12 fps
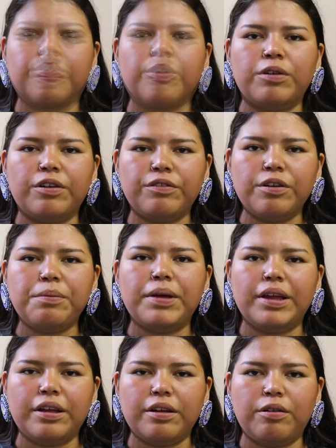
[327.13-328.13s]
One of our
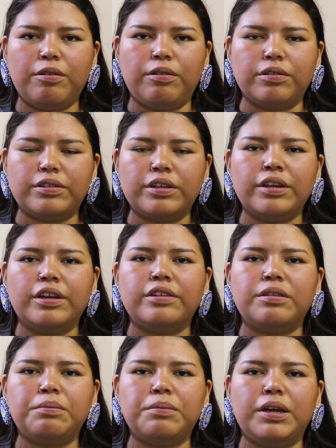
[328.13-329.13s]
main goals is
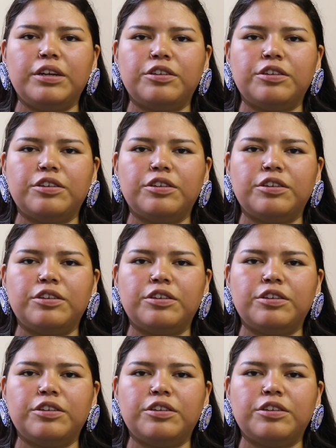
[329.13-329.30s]
to make